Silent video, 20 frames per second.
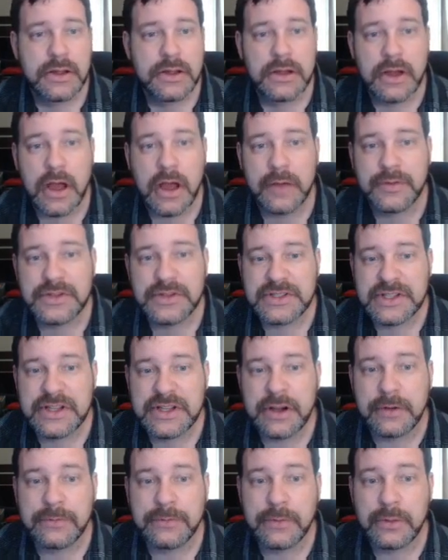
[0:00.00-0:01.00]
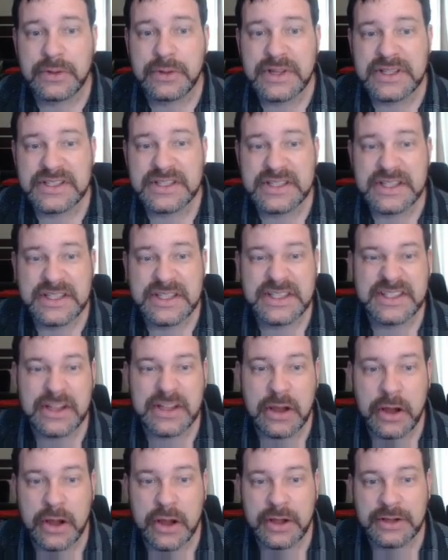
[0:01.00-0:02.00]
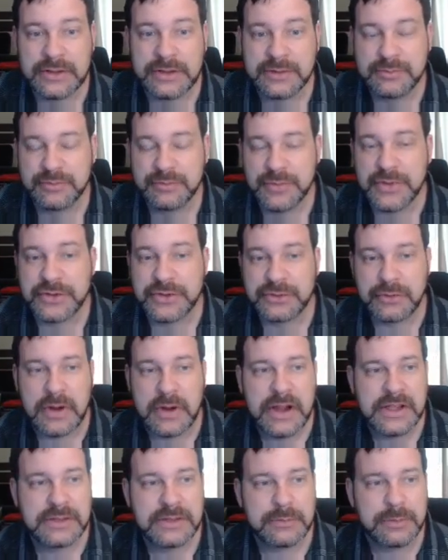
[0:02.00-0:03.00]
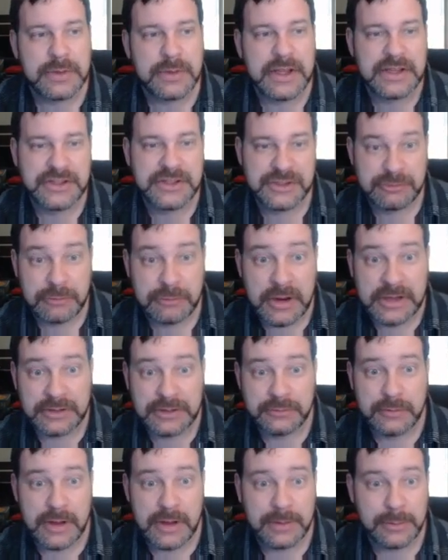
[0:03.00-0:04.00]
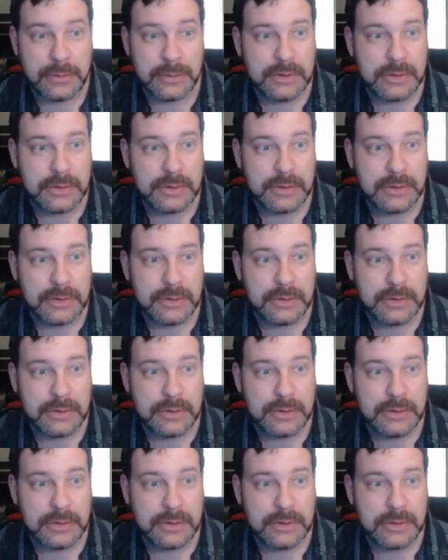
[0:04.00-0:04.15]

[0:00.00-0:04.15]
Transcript: Obviously, our focus is on the shrines. We're playing Shrine Tribal.